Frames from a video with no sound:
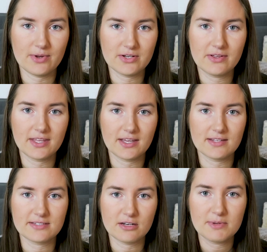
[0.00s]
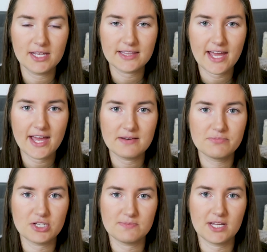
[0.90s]
into it thinking it's going to be like that
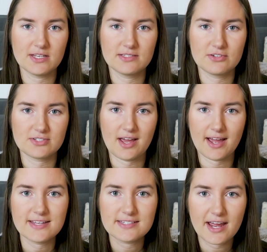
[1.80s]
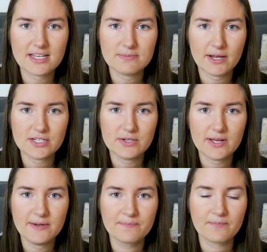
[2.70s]
just because there's a heist aspect to
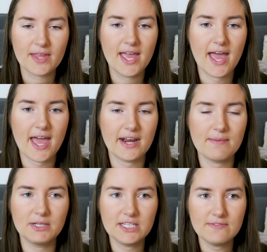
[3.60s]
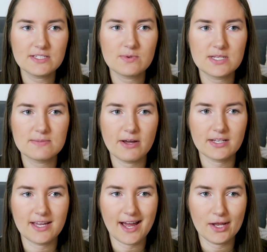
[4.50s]
it. And I believe this one is about
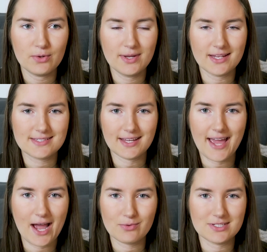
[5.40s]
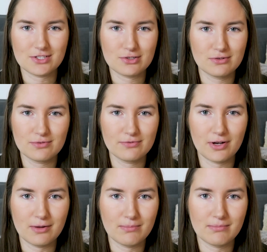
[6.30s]
a guy who gets like acquisitioned
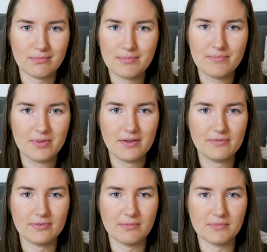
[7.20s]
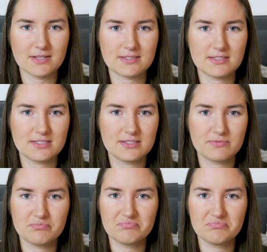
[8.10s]
from this,